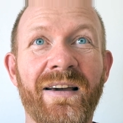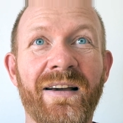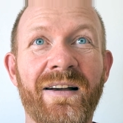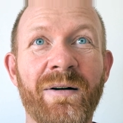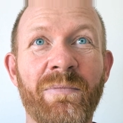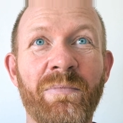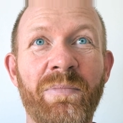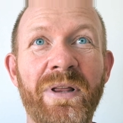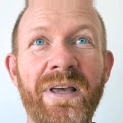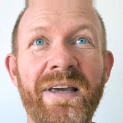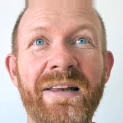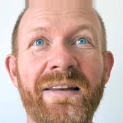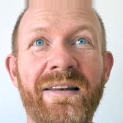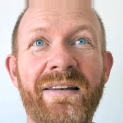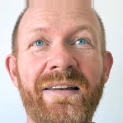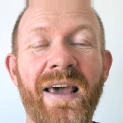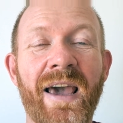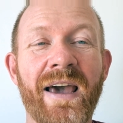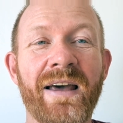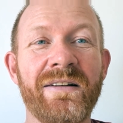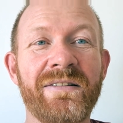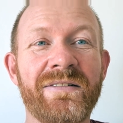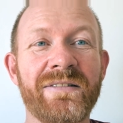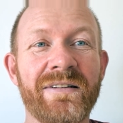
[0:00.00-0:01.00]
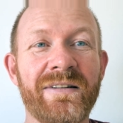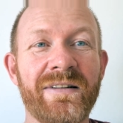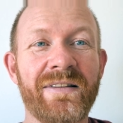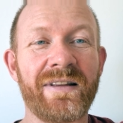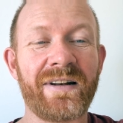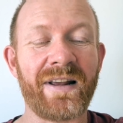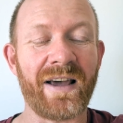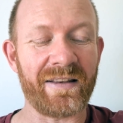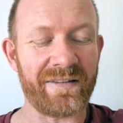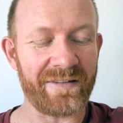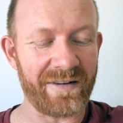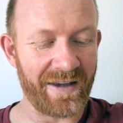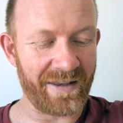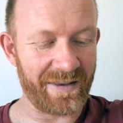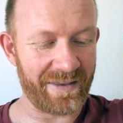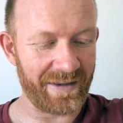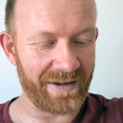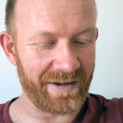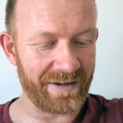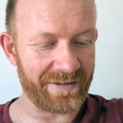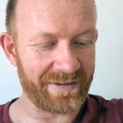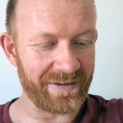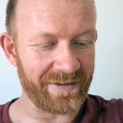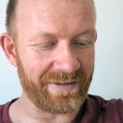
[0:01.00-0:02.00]
complete tangent that has
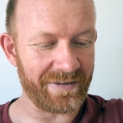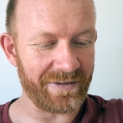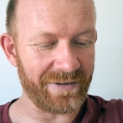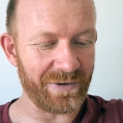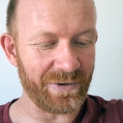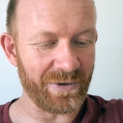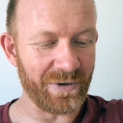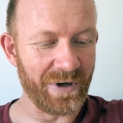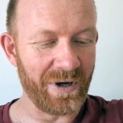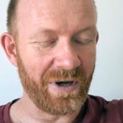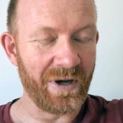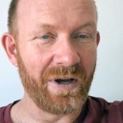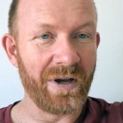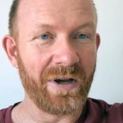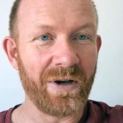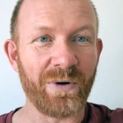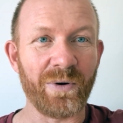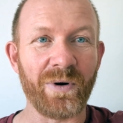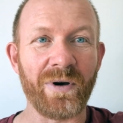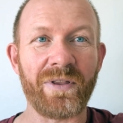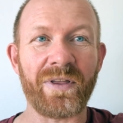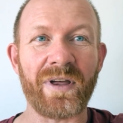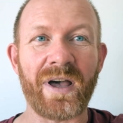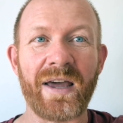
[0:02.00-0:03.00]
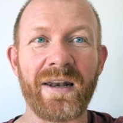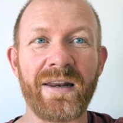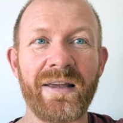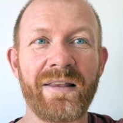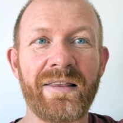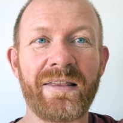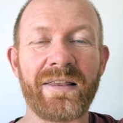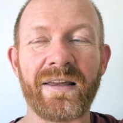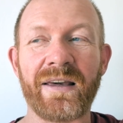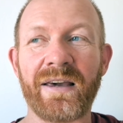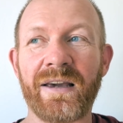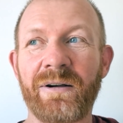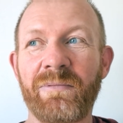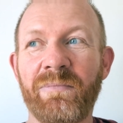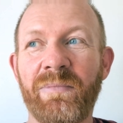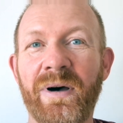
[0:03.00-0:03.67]
nothing to do with anything.